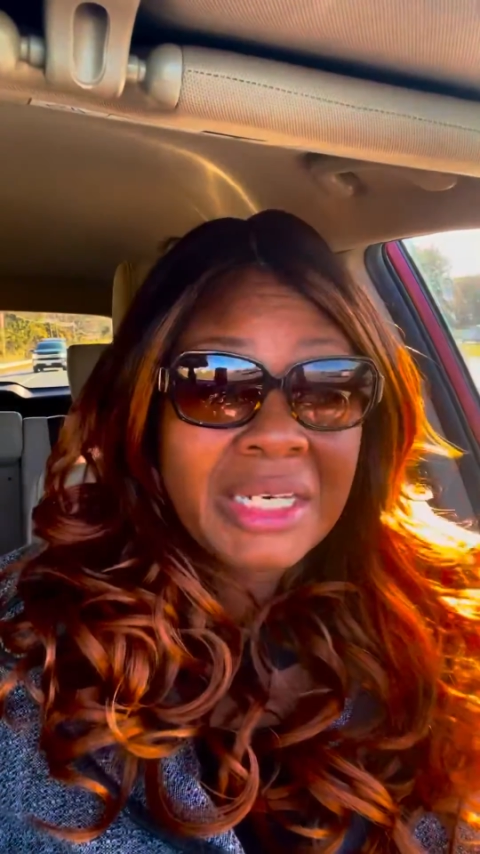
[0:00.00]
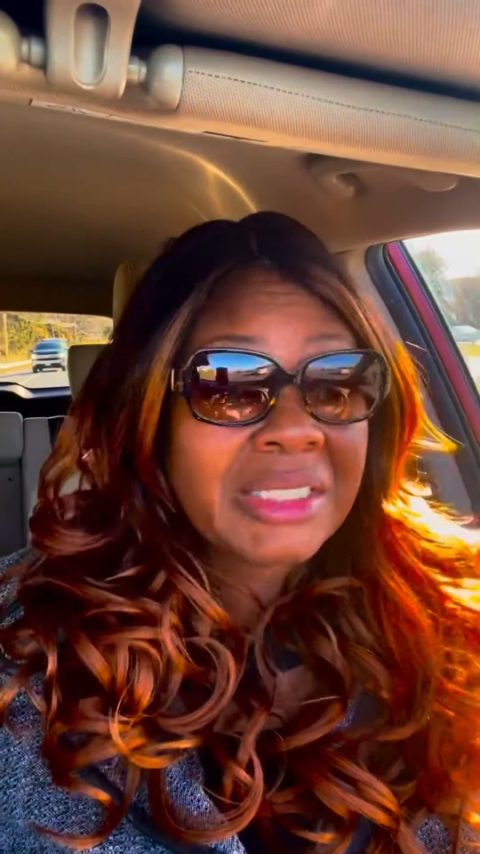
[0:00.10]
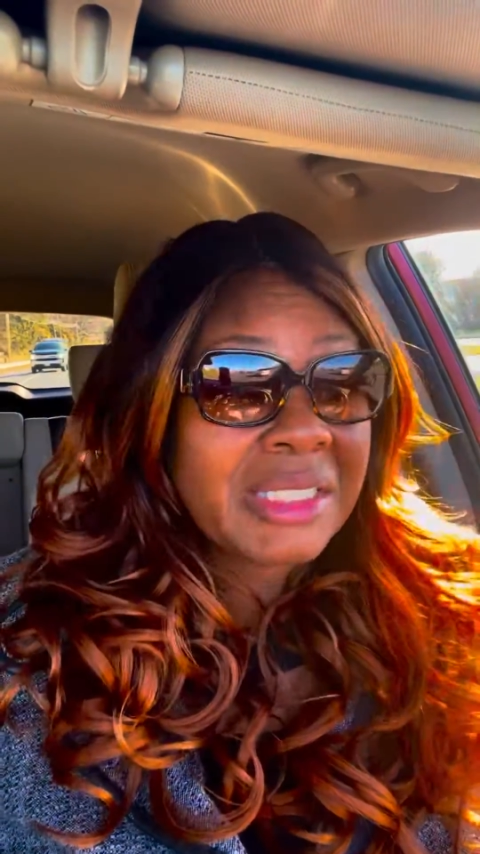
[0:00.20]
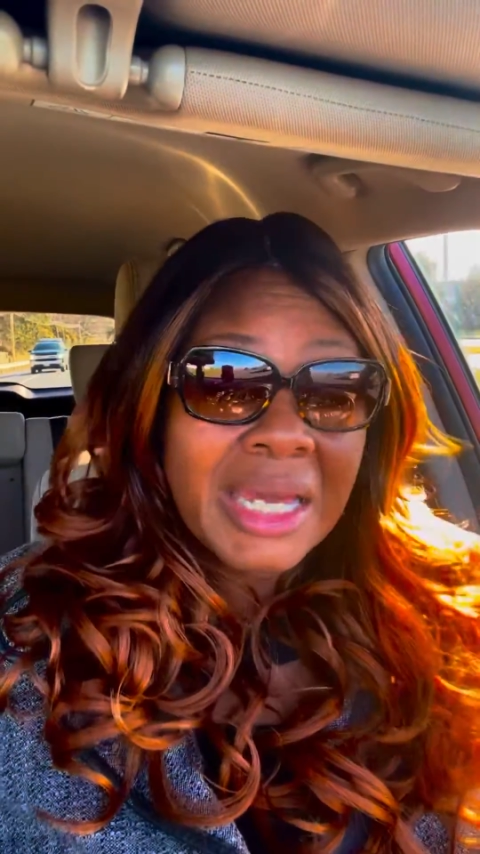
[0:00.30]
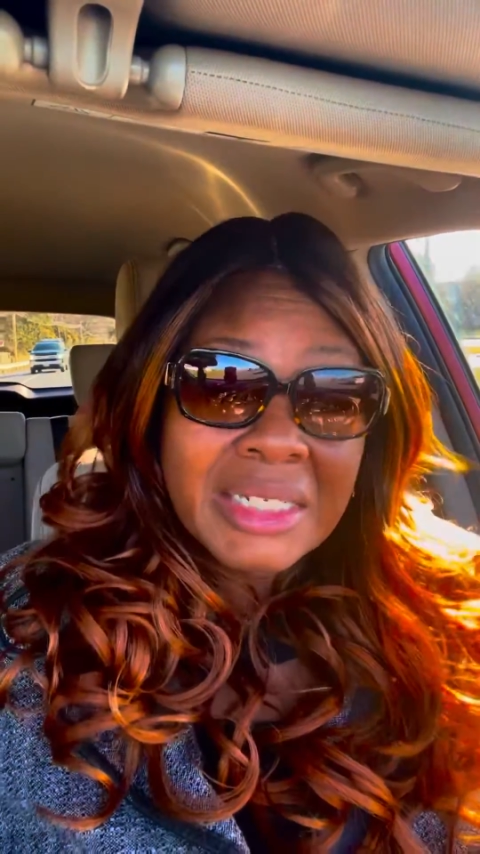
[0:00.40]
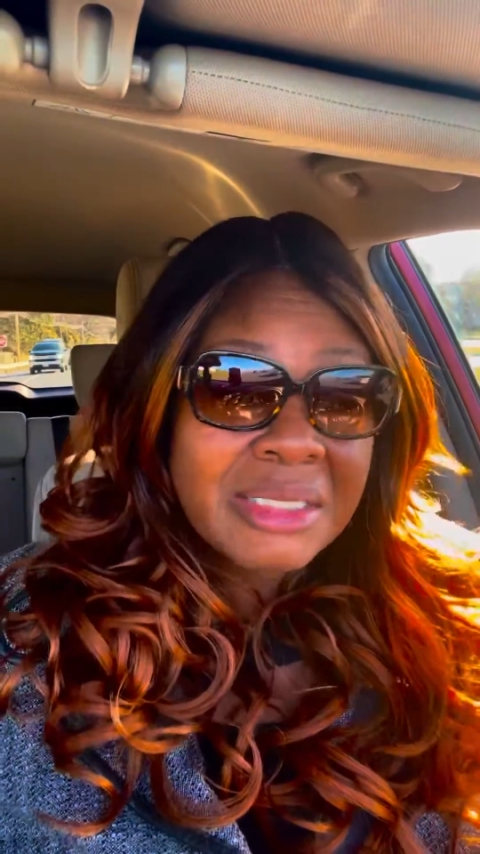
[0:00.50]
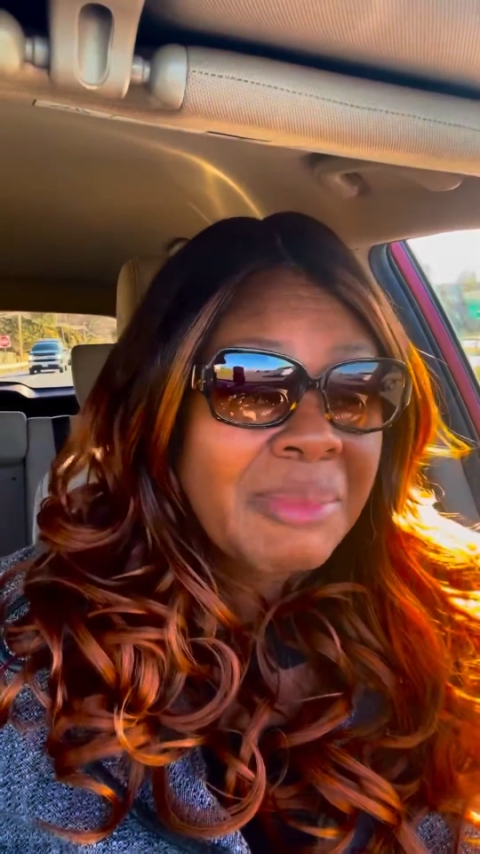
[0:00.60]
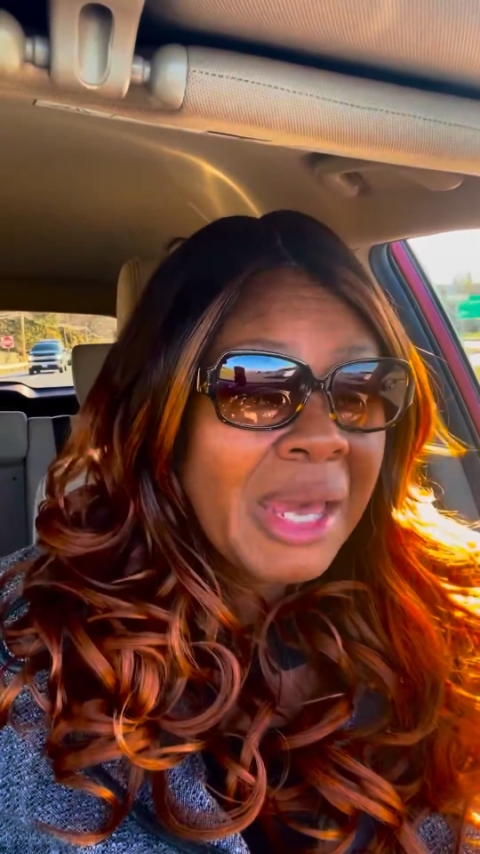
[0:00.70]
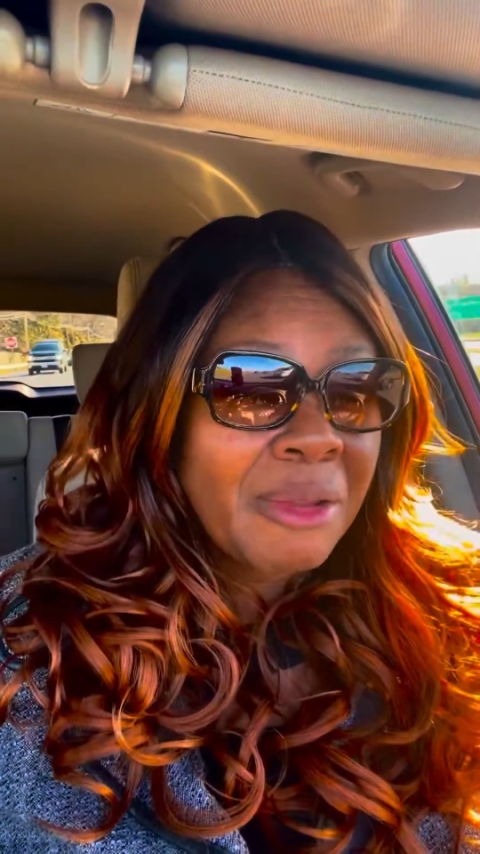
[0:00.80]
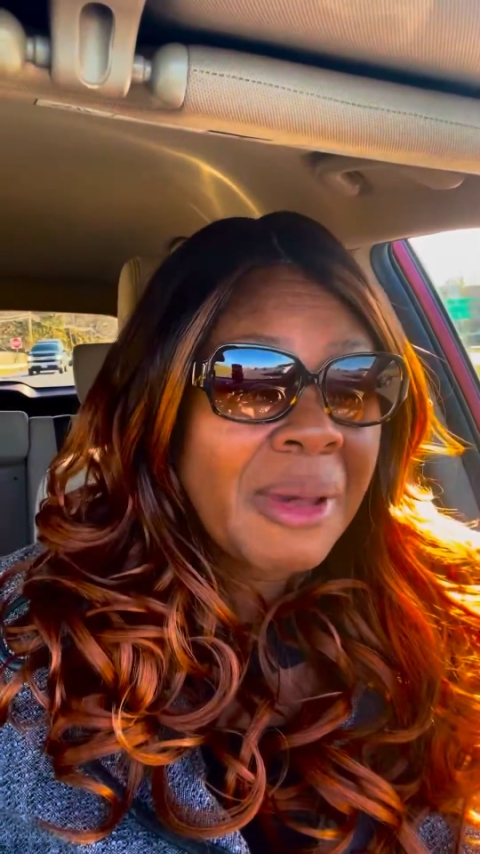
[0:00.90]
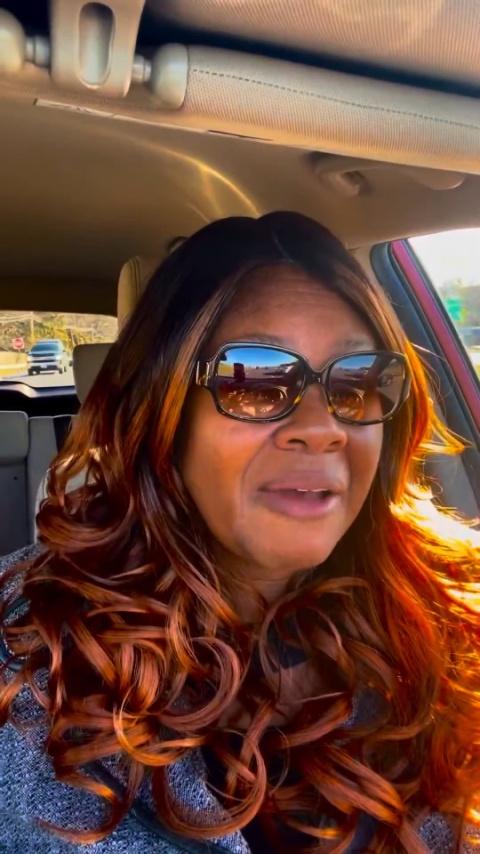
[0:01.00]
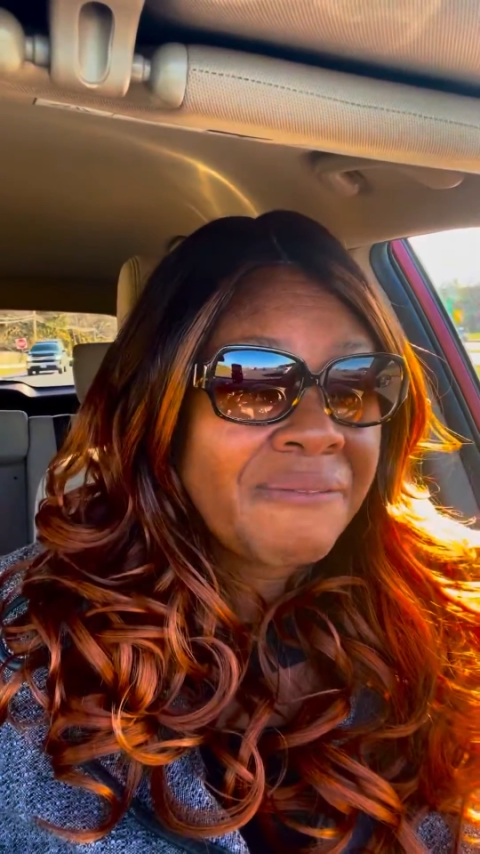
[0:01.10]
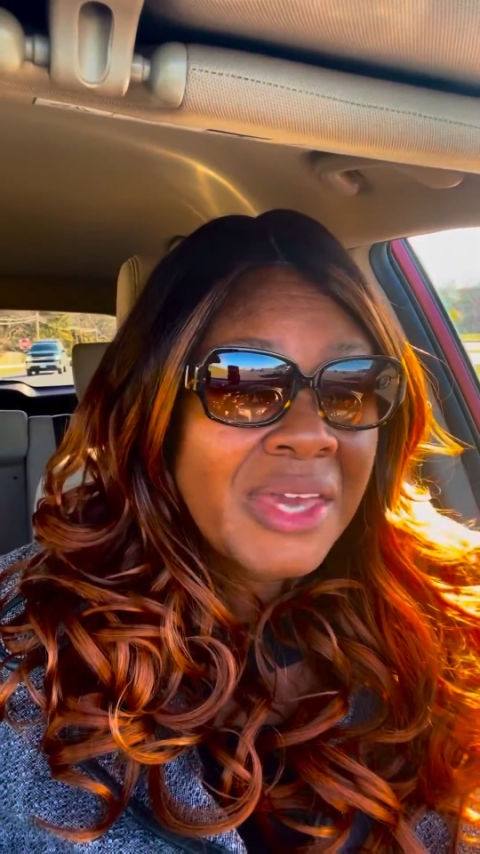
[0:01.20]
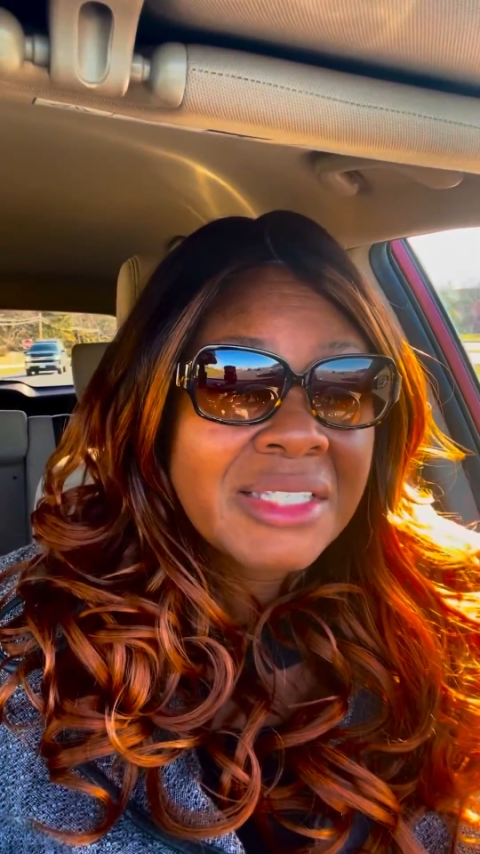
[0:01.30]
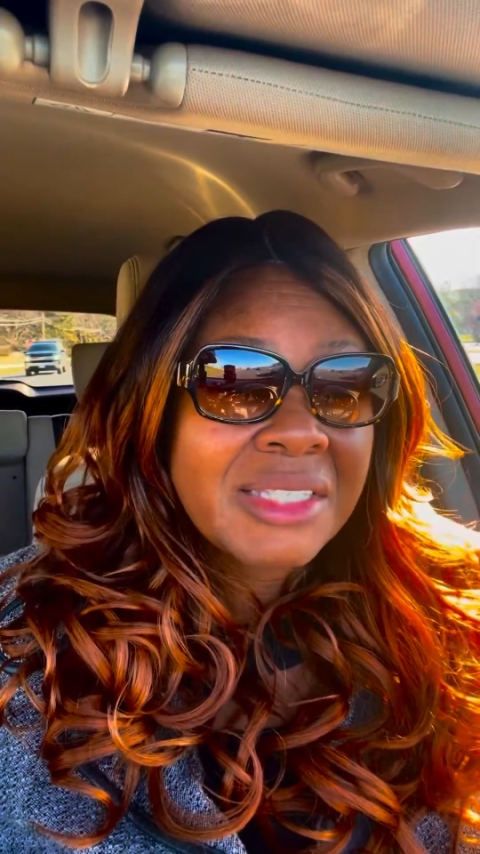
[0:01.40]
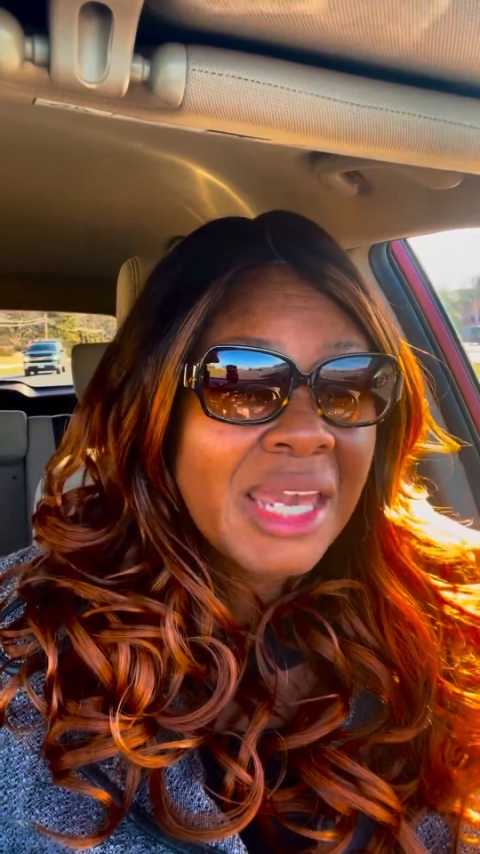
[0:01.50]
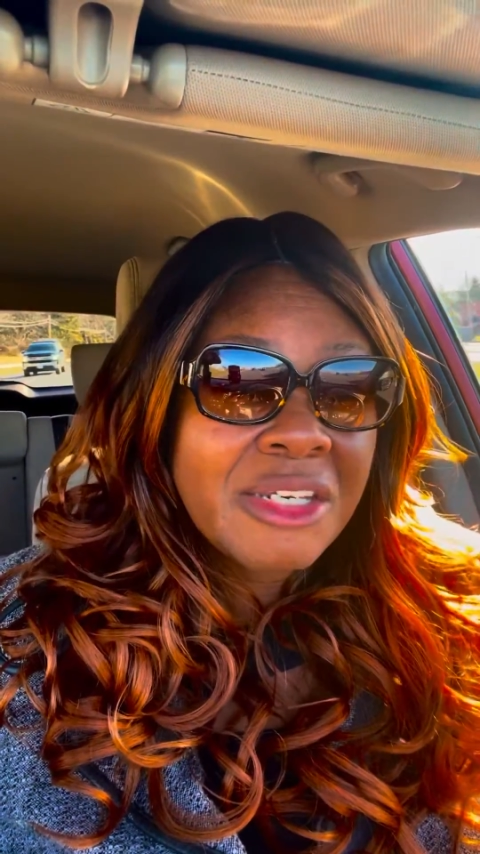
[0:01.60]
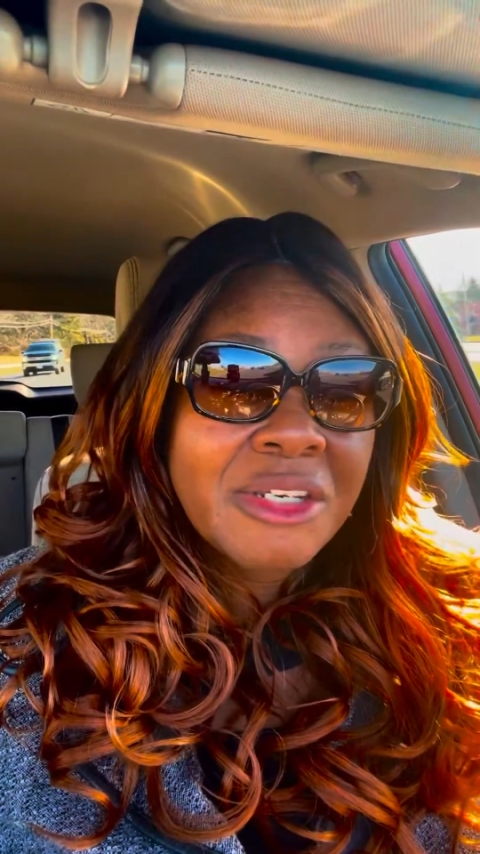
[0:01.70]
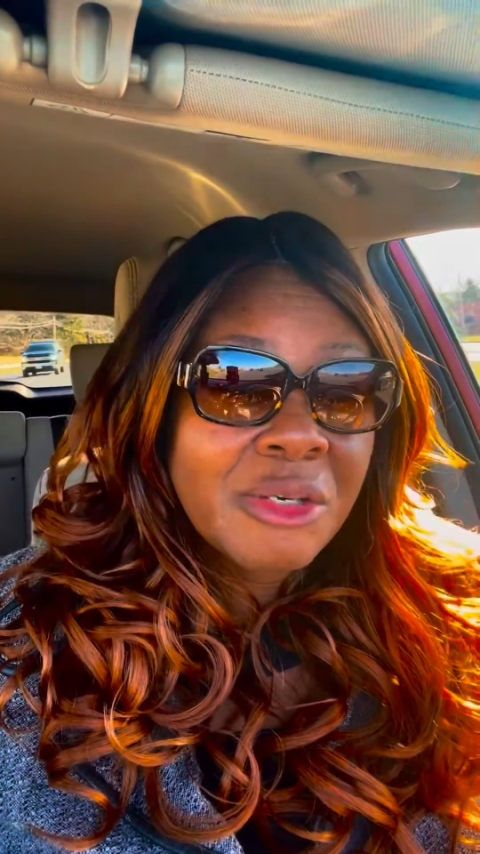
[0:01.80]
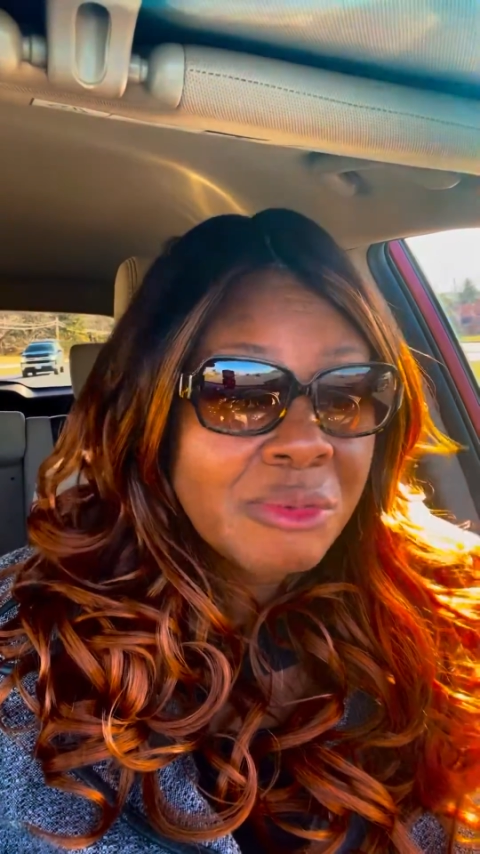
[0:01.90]
it's not a smile on my face. They
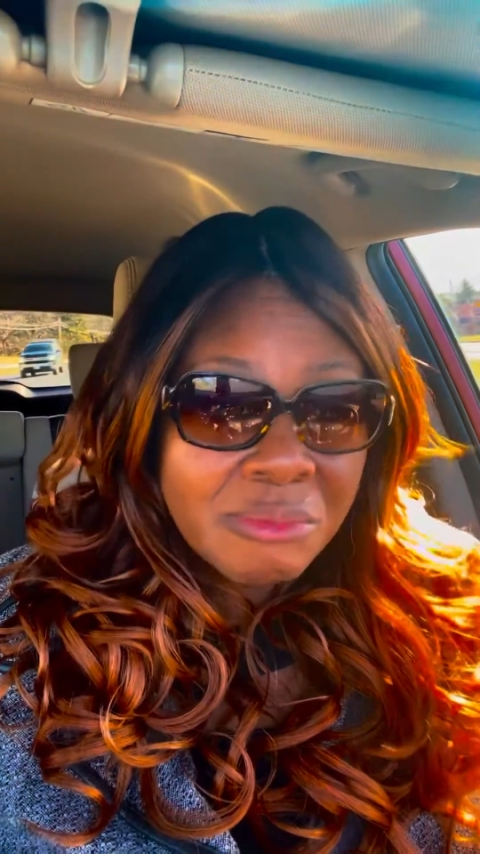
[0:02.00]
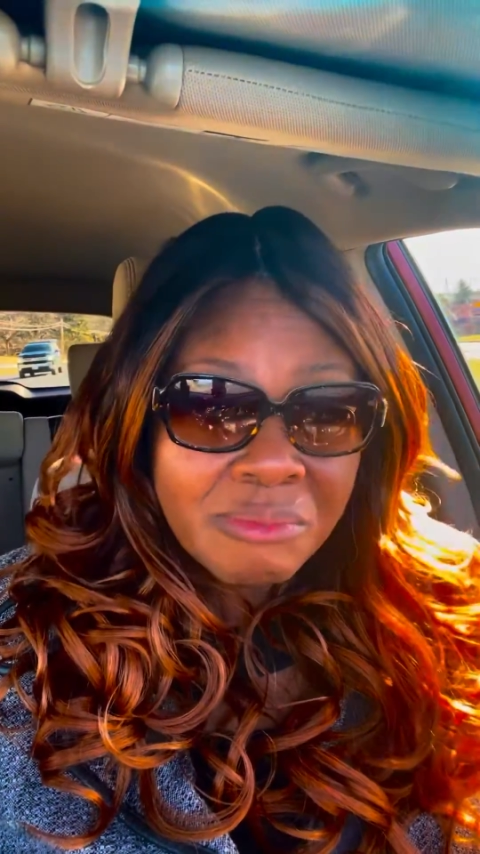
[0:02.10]
knew.